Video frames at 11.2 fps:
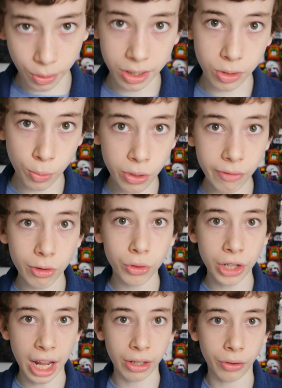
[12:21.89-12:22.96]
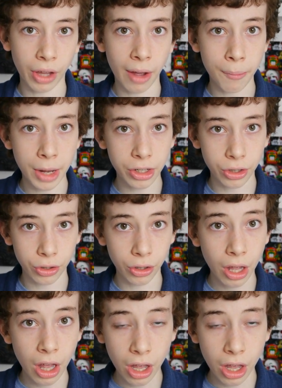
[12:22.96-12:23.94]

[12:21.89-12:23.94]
who has a wonderful channel that I mentioned